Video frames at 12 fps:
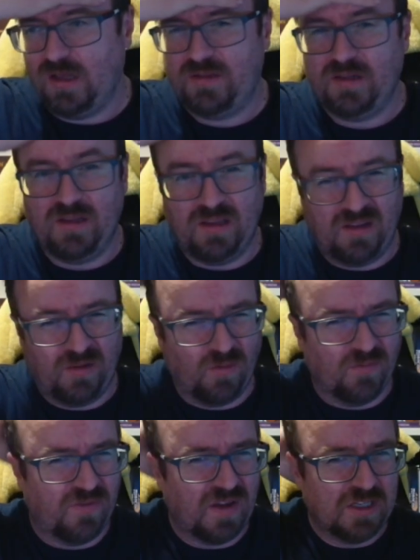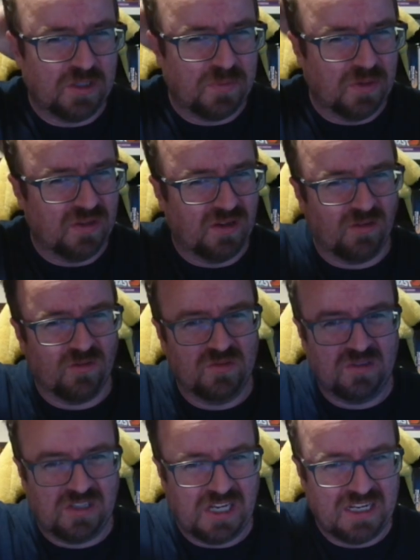They're on Facebook, they're on
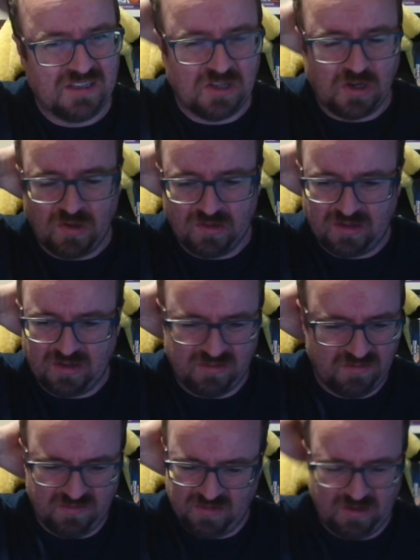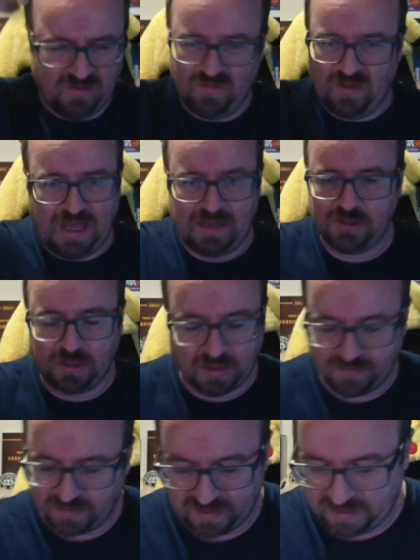TikTok, and all that
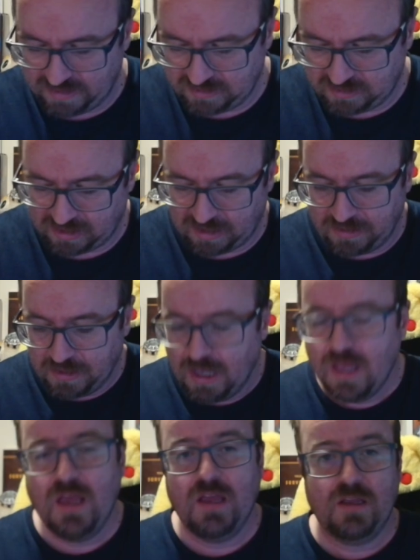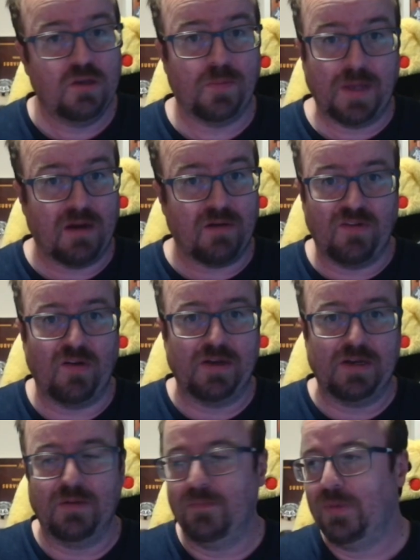stuff, I think. So you'll be able to
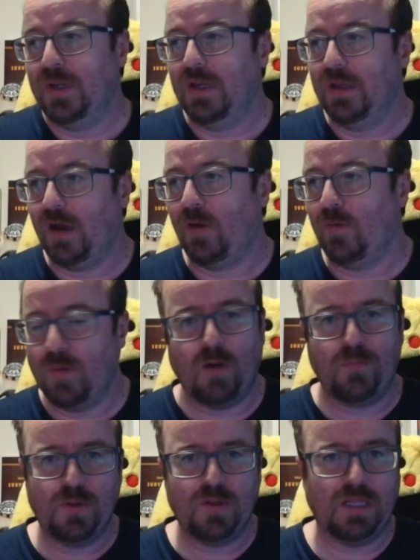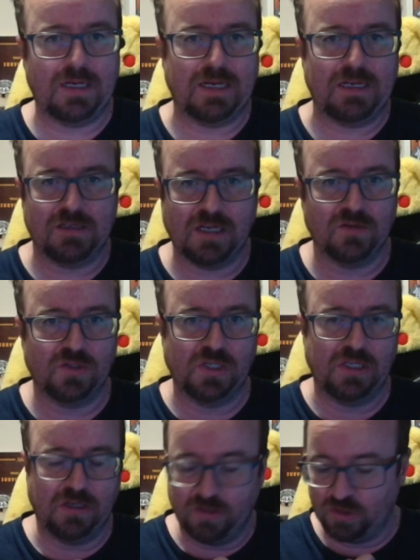find them, but I'll put their details
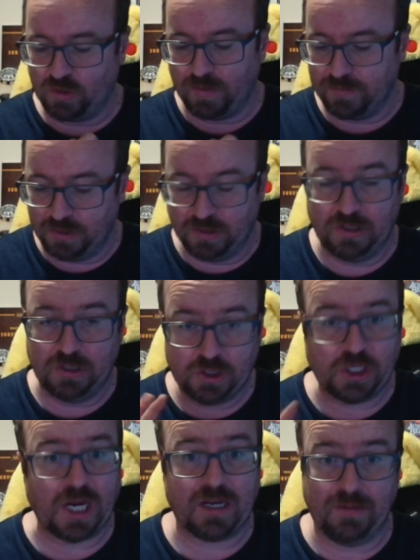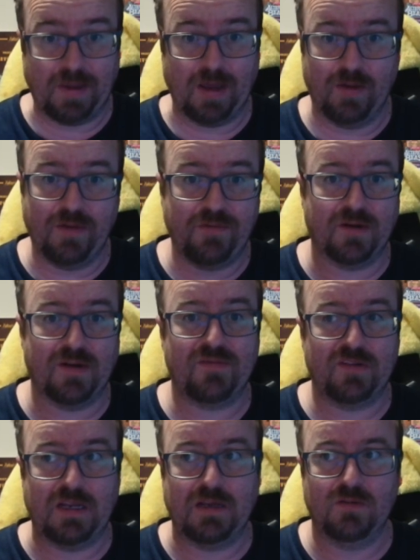in the description. You check them out. If you're ever
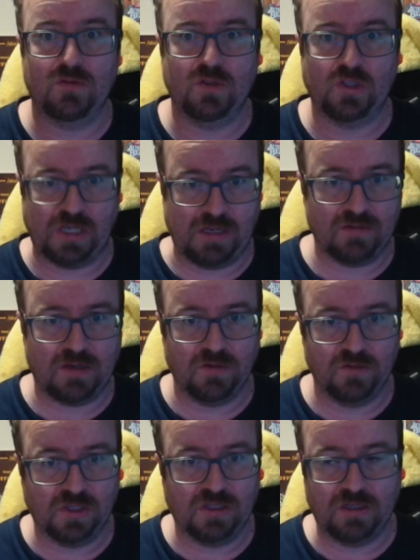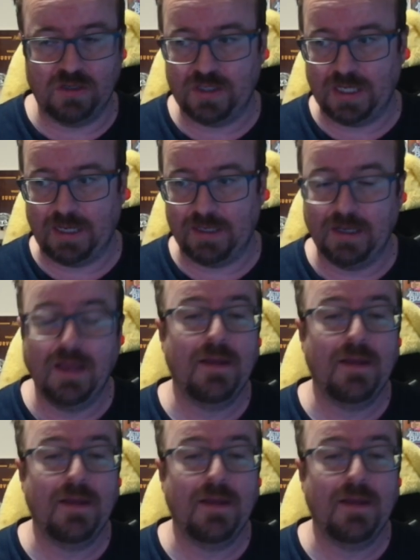down on the south coast of the UK,